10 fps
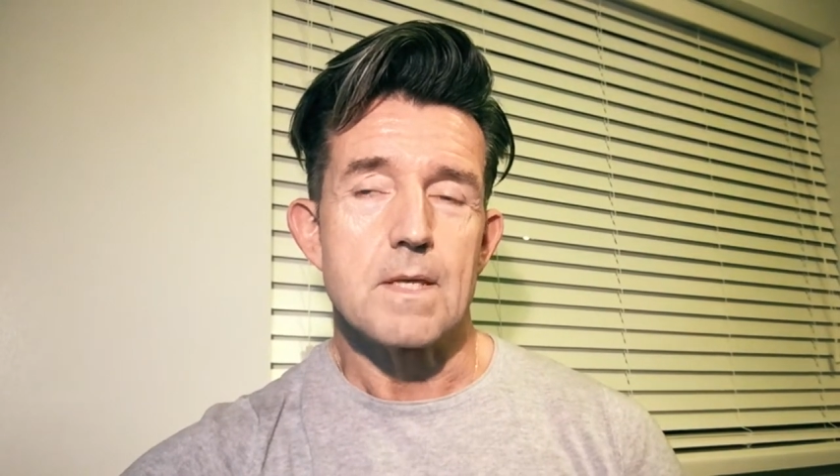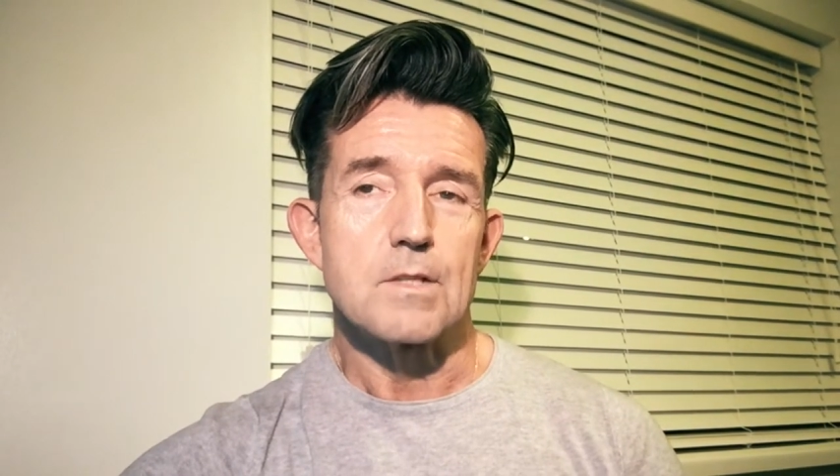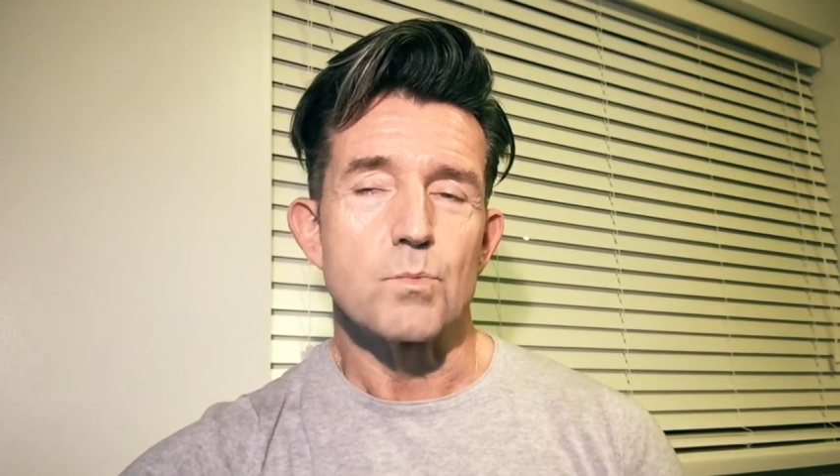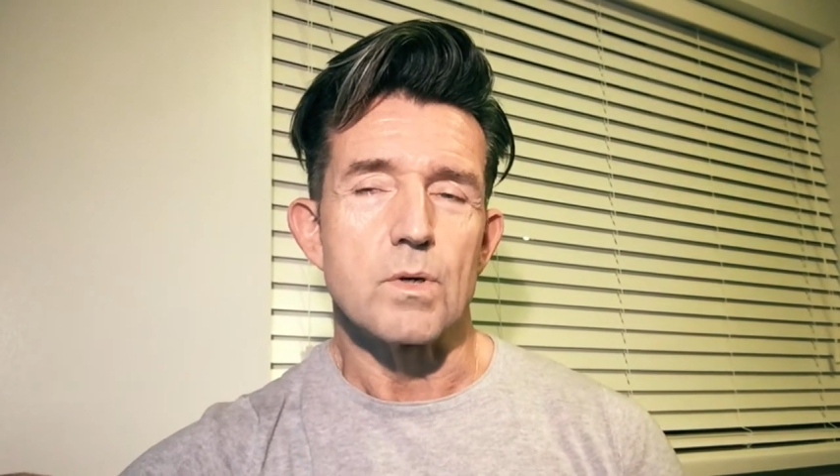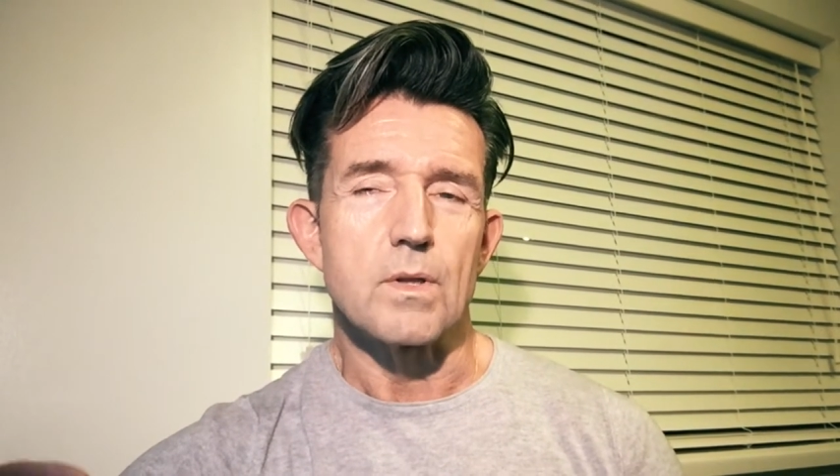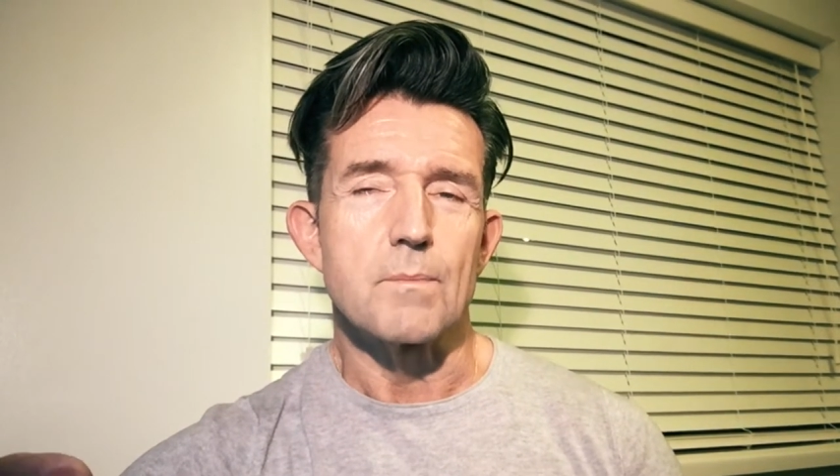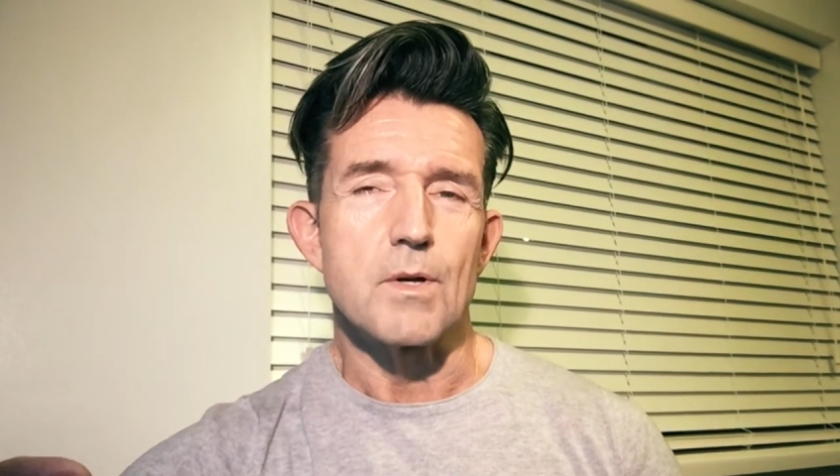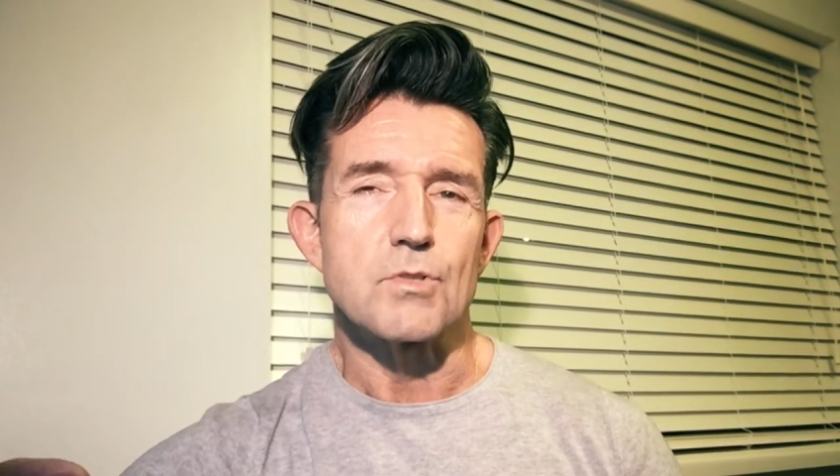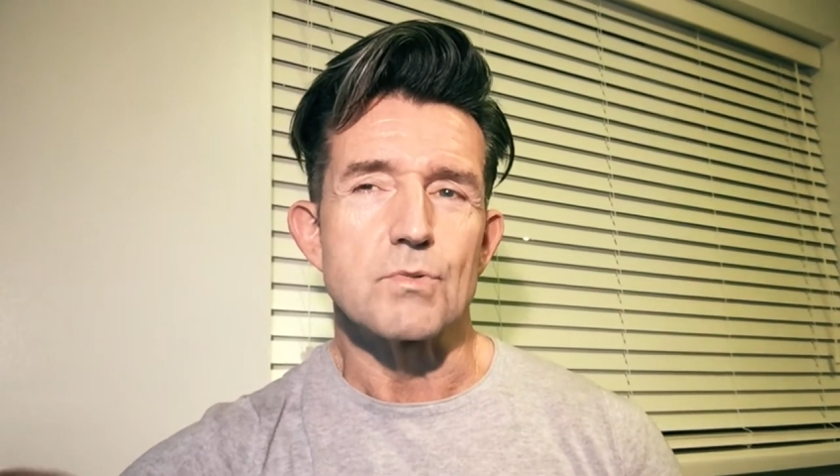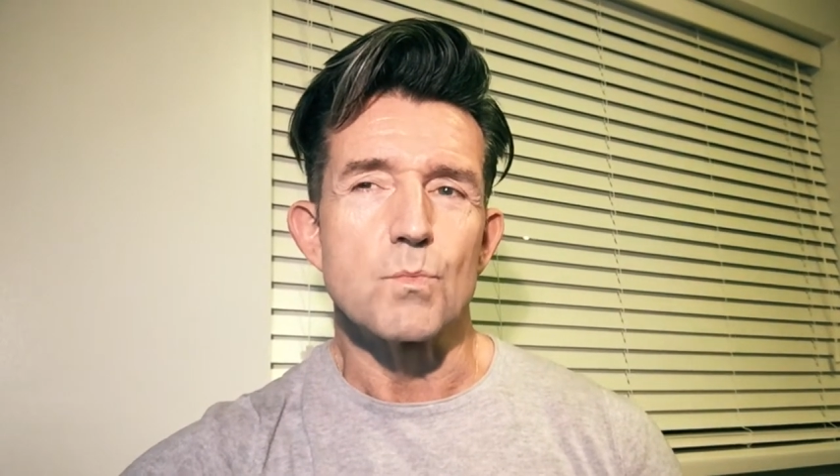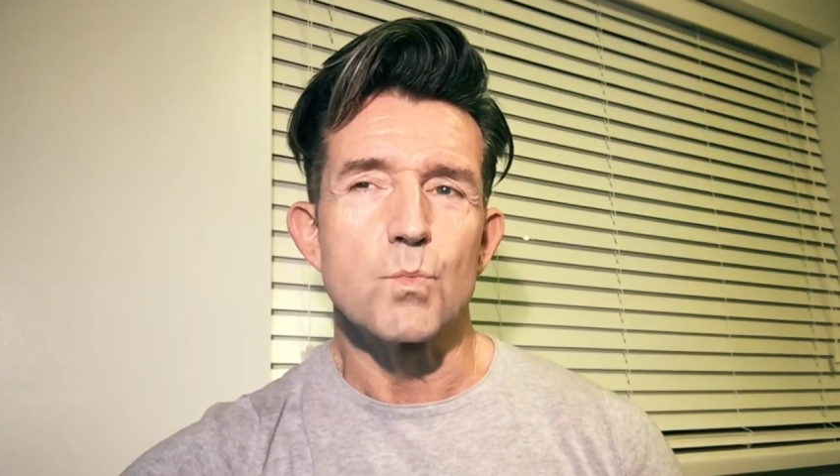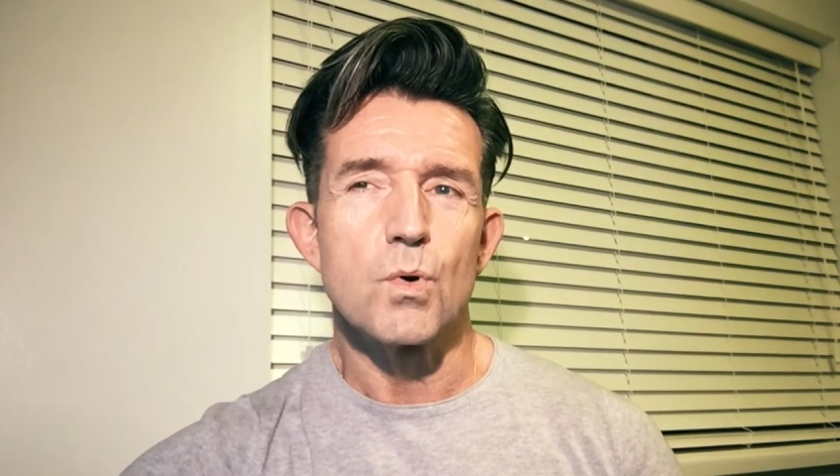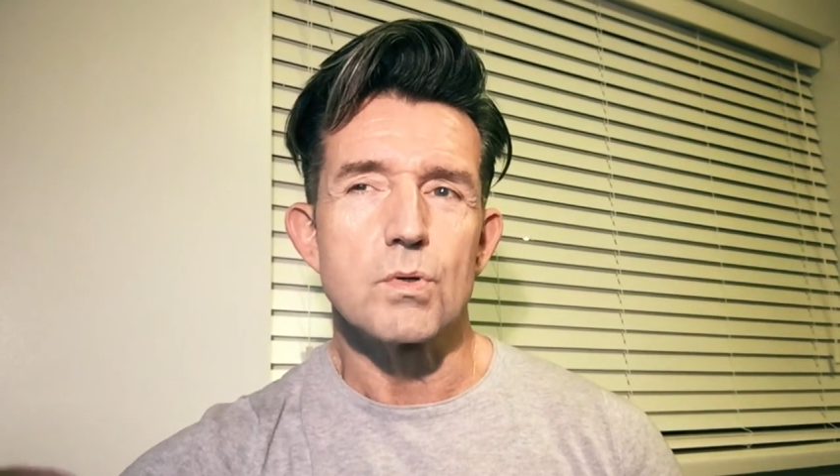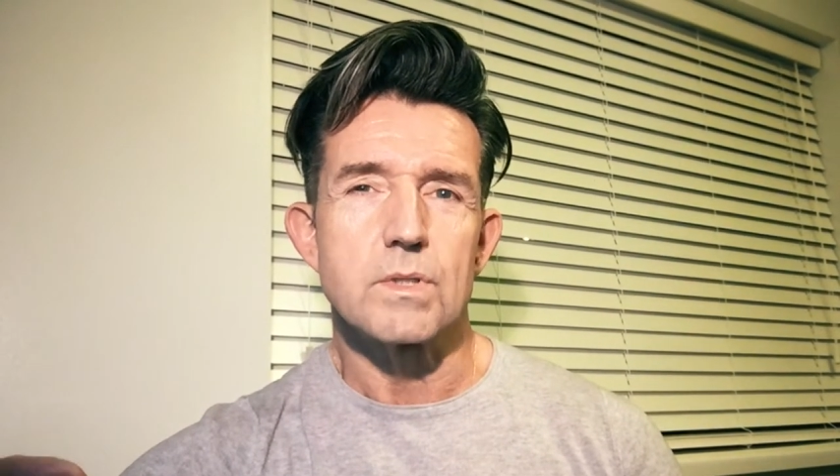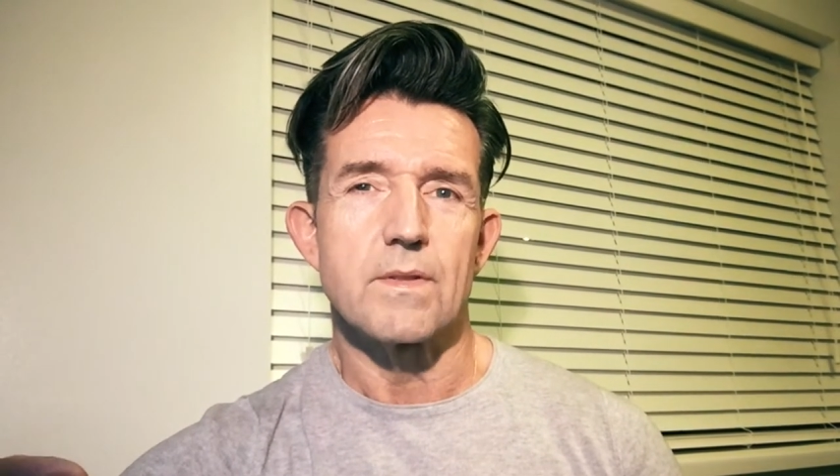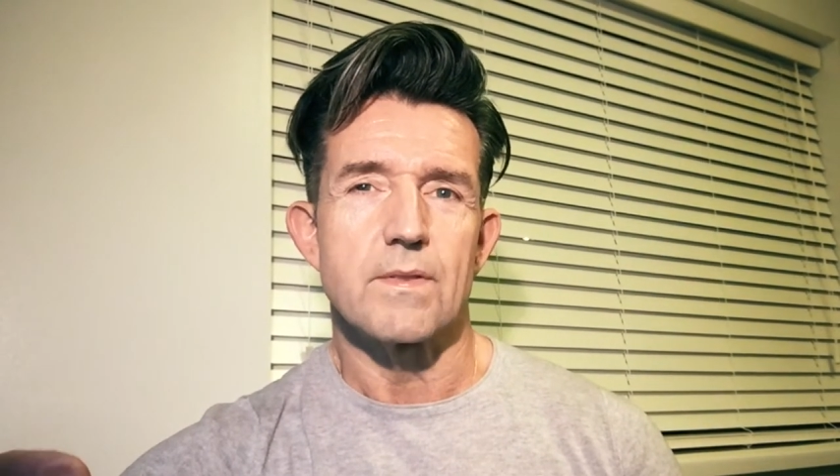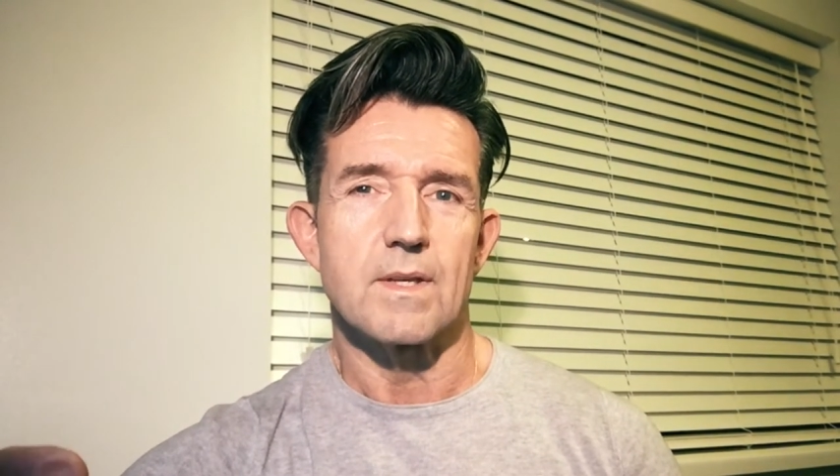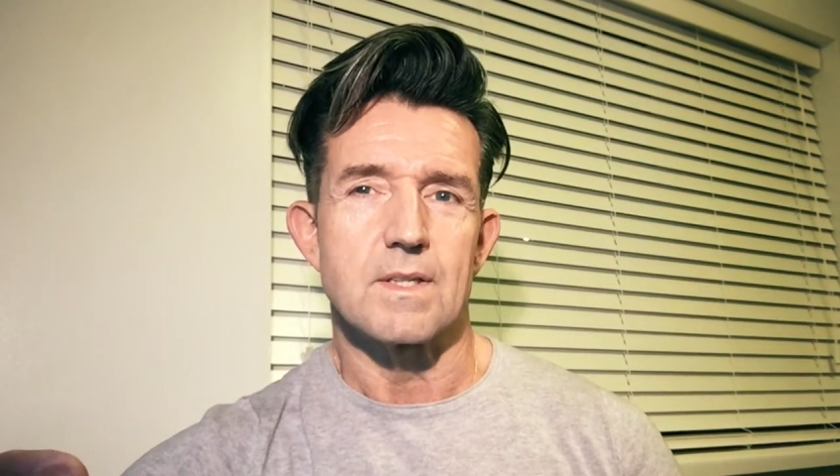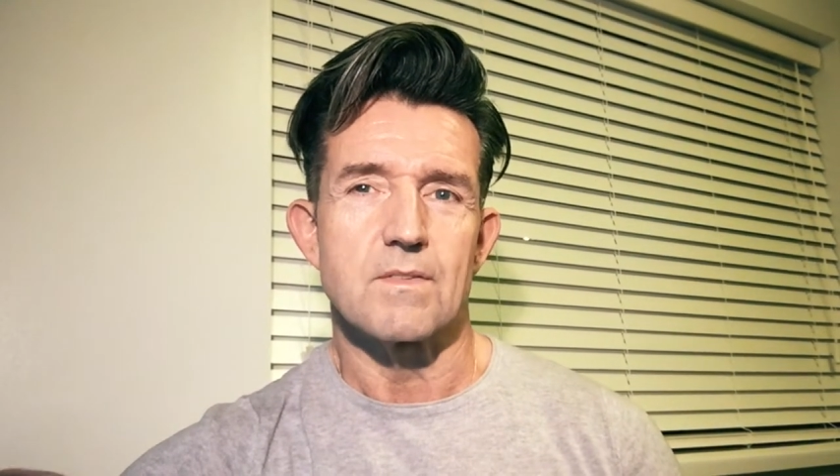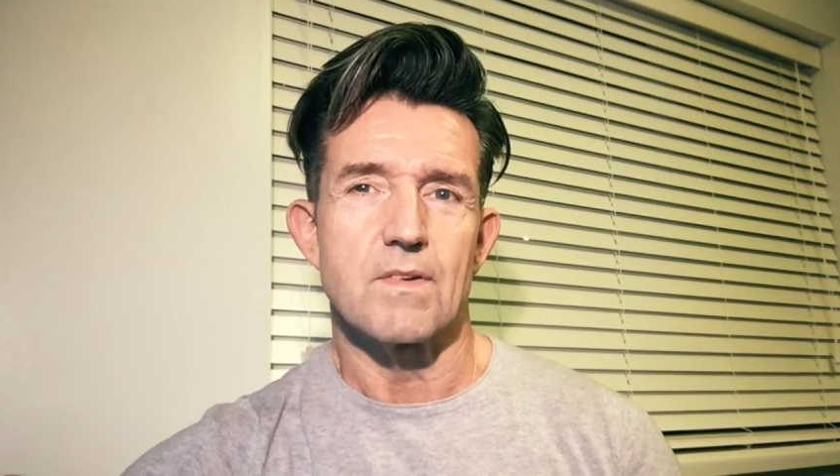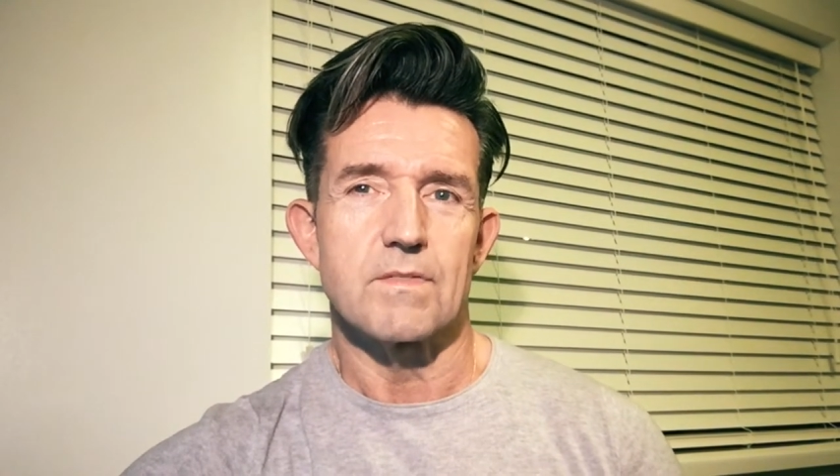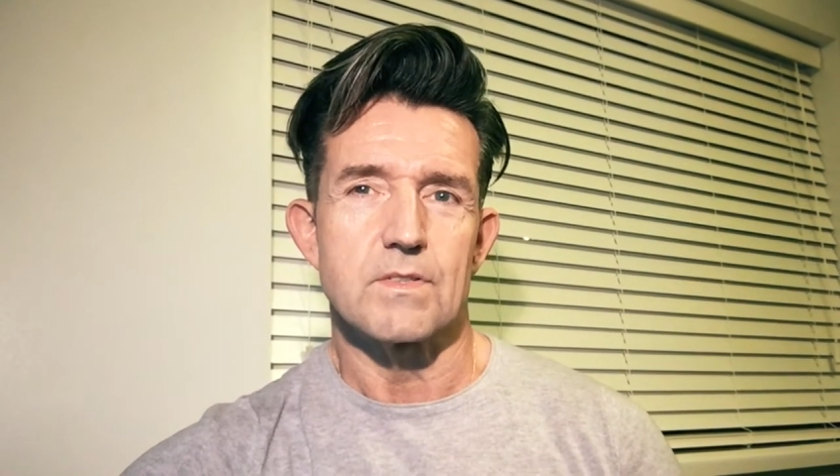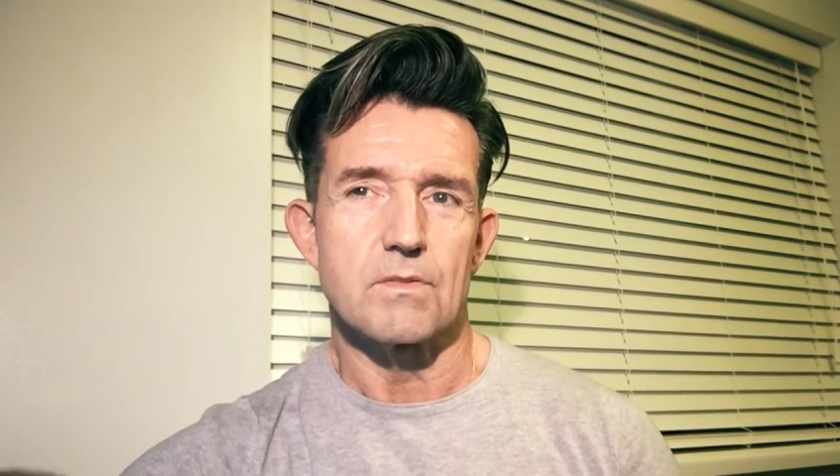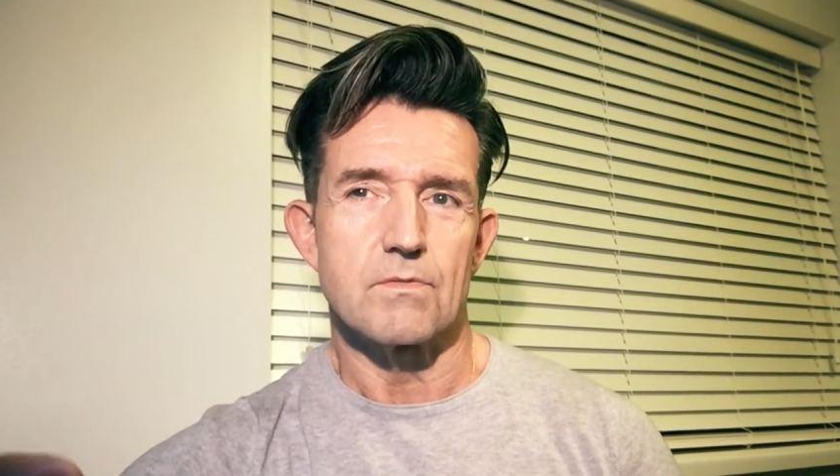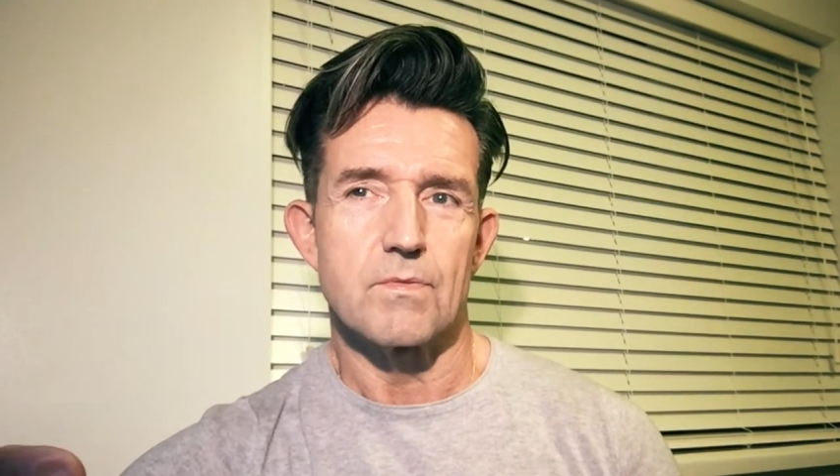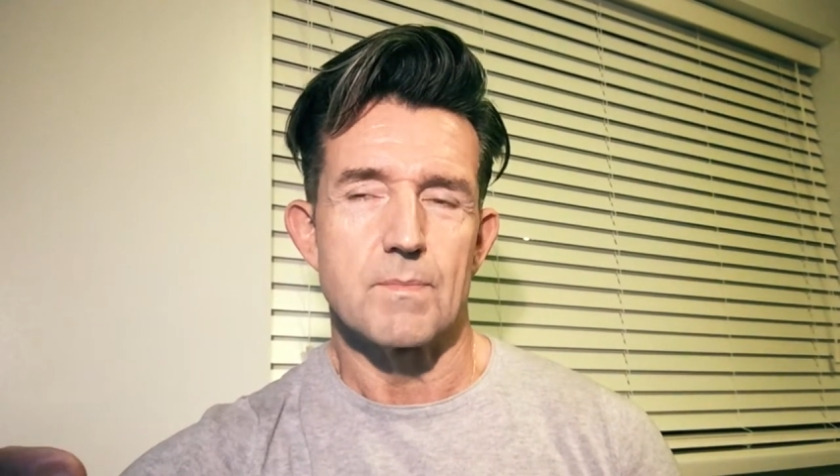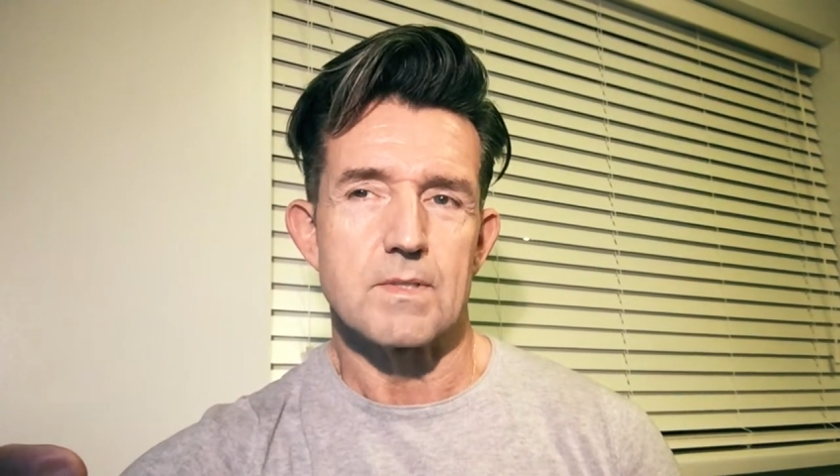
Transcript: It's one of the most rewarding things I've ever done for